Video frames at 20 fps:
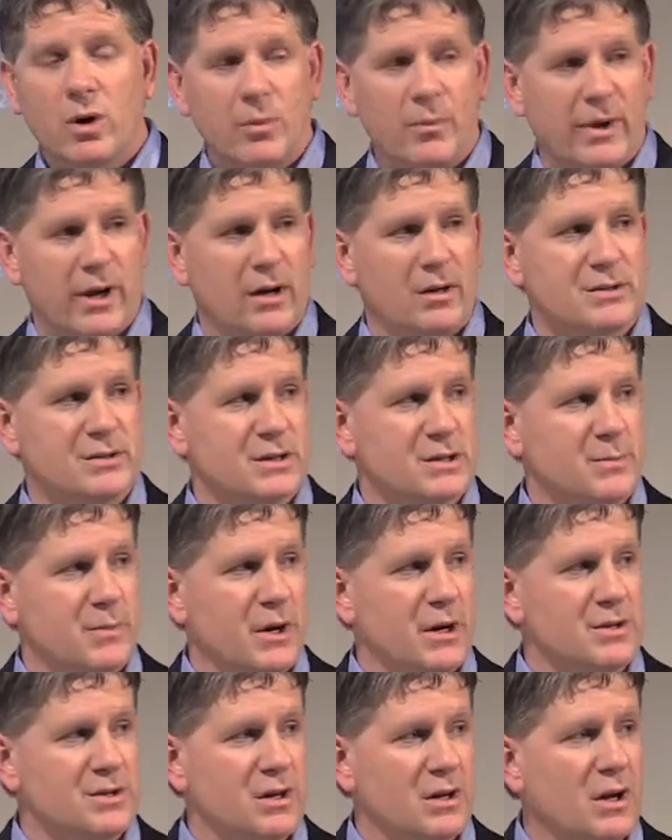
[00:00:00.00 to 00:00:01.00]
will balance this
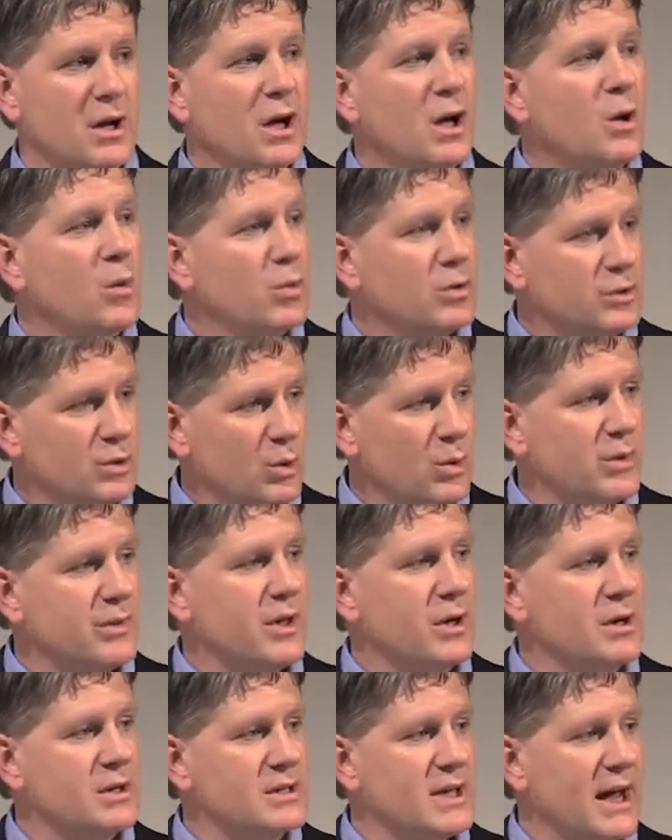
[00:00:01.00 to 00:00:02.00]
budget. We'll do it
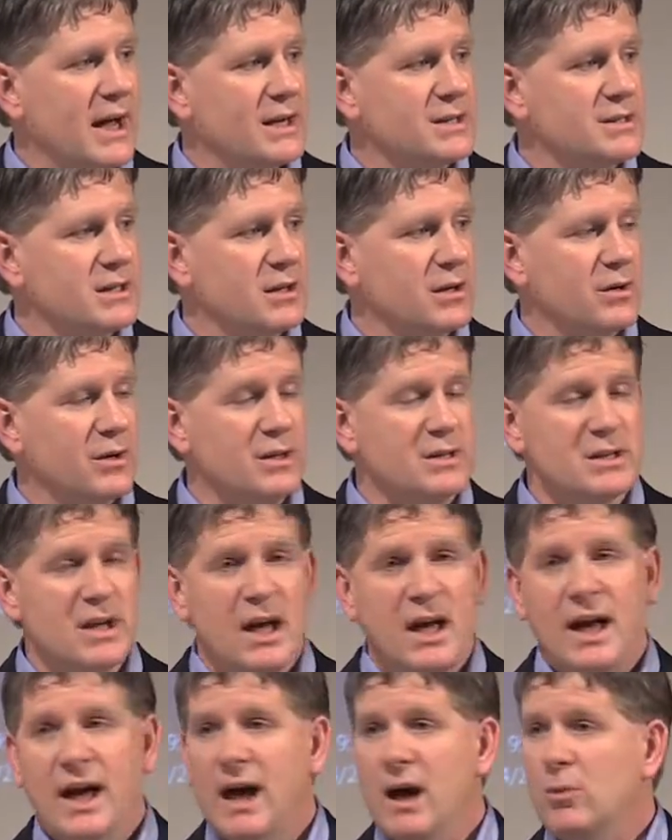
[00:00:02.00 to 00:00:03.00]
without a tax increase,
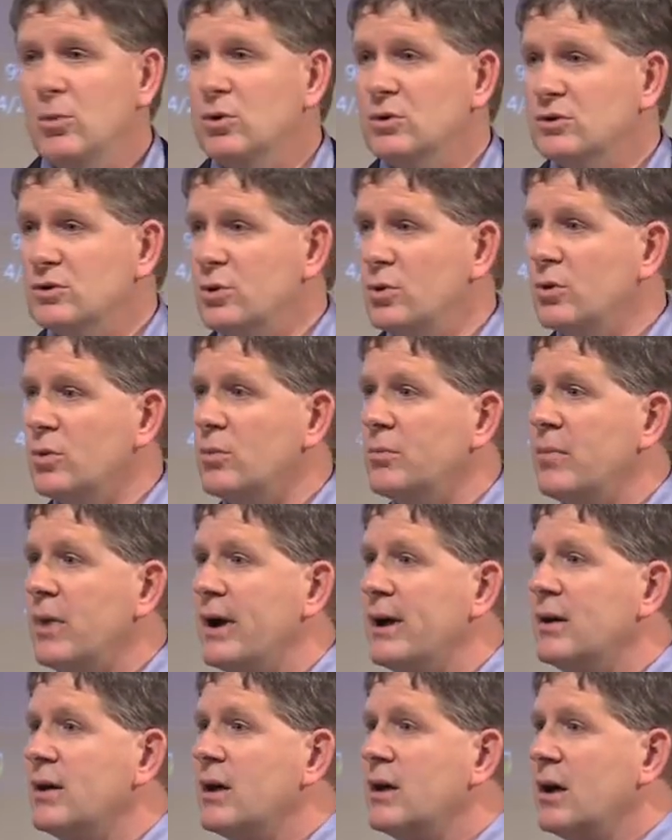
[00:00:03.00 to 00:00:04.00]
and we'll do it
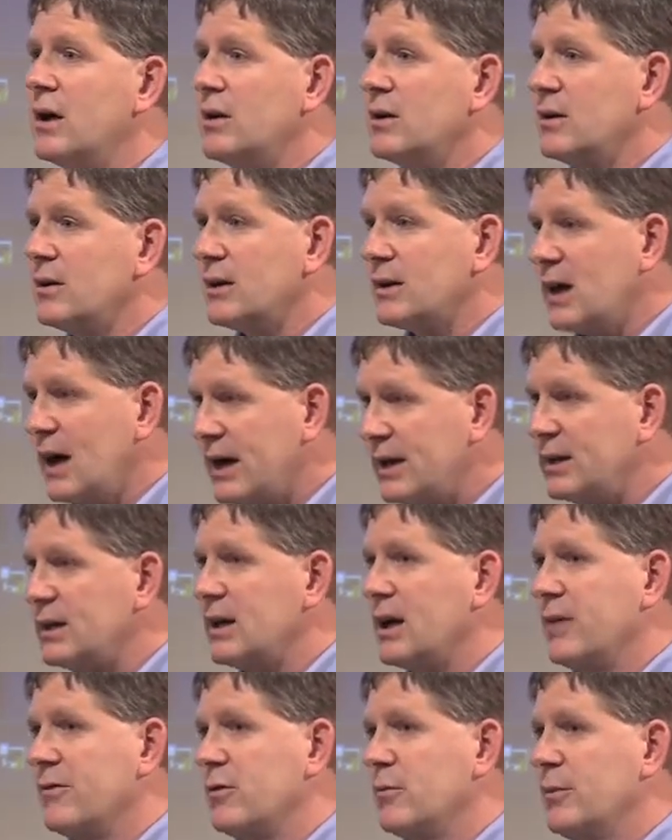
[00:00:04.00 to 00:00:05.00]
by
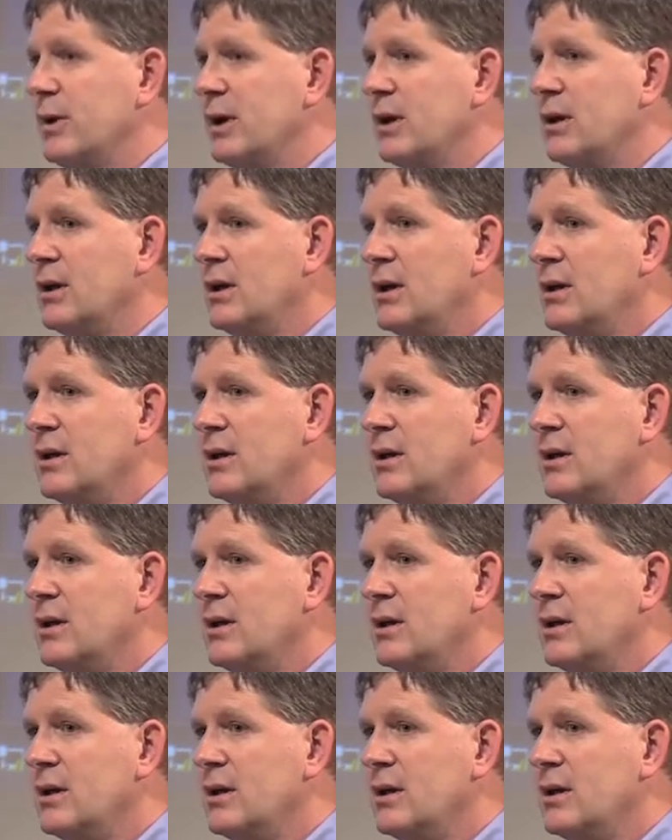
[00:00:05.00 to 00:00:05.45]
cutting government.